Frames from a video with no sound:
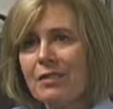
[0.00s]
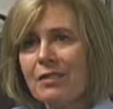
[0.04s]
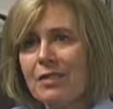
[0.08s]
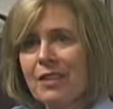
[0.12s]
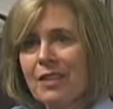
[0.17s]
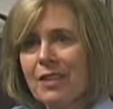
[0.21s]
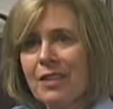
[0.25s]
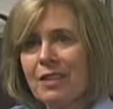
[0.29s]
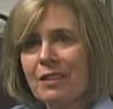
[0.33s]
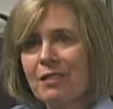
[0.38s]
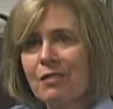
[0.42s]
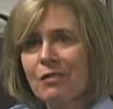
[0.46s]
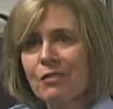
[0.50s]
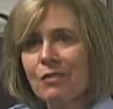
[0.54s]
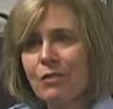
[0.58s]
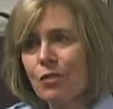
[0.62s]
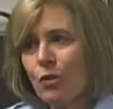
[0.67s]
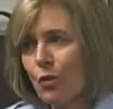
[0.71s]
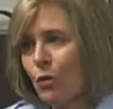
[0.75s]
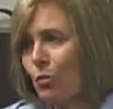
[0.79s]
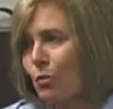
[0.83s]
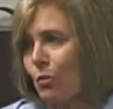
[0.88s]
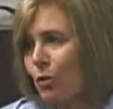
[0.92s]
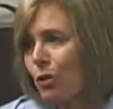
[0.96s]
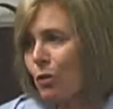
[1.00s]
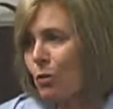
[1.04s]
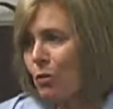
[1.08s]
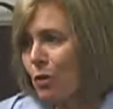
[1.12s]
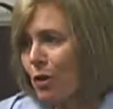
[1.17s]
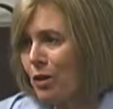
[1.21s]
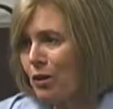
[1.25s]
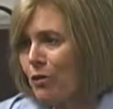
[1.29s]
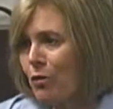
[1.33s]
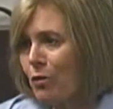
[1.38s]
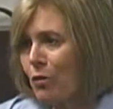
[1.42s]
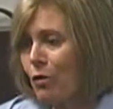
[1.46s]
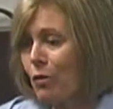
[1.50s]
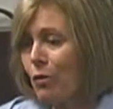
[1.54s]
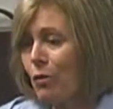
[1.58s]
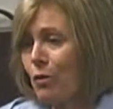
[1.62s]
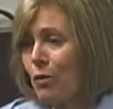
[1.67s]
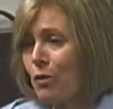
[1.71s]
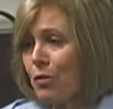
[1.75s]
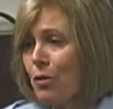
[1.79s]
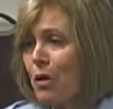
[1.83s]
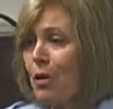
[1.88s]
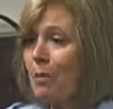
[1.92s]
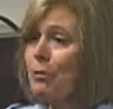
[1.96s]
they don't really want to do
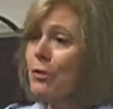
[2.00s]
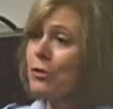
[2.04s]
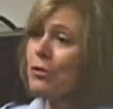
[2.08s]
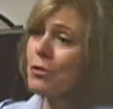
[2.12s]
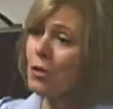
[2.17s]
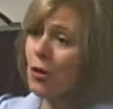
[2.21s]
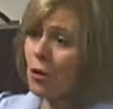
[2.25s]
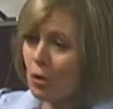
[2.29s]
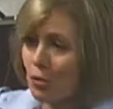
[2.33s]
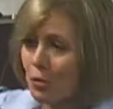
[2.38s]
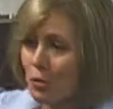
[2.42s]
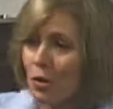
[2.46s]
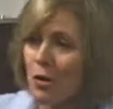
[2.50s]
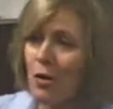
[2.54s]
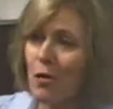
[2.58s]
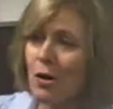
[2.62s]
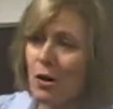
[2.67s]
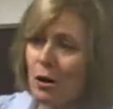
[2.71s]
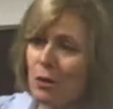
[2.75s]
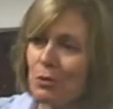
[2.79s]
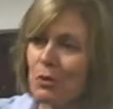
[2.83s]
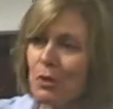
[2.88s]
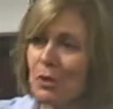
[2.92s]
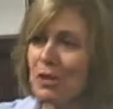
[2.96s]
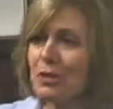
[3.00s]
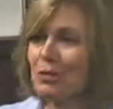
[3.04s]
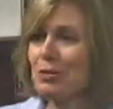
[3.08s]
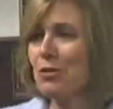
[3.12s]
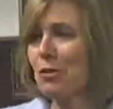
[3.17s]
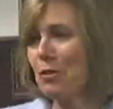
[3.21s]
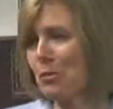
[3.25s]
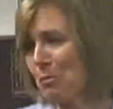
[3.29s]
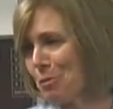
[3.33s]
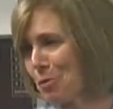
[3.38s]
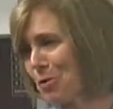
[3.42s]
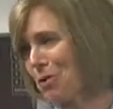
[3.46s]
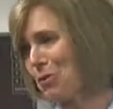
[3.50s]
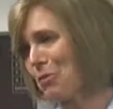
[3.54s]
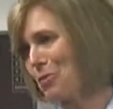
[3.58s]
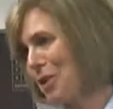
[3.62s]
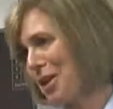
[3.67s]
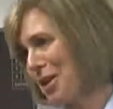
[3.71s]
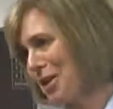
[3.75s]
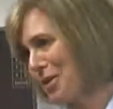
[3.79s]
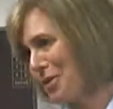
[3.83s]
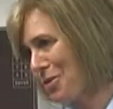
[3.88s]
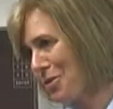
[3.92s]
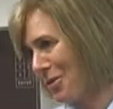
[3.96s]
orthoptics, although I will let you know, and I'm looking
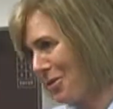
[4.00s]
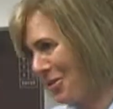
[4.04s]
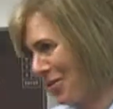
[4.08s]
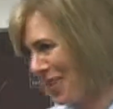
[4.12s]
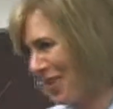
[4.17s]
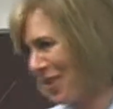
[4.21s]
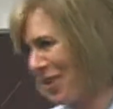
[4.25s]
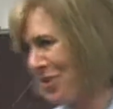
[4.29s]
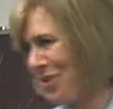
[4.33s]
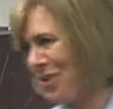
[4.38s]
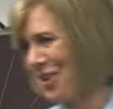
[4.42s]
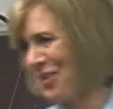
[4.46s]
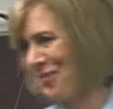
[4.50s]
right at you because I know we